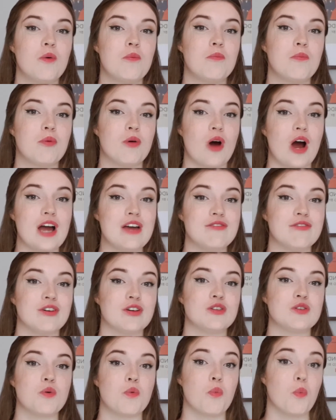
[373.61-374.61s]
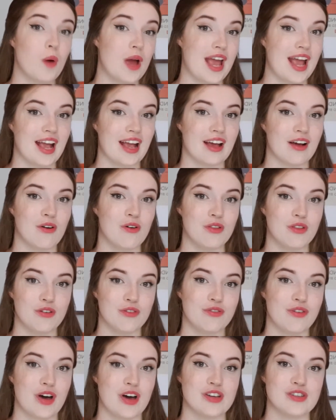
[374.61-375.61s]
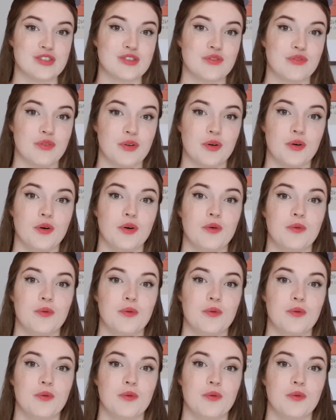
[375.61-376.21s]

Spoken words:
private wing on the first floor,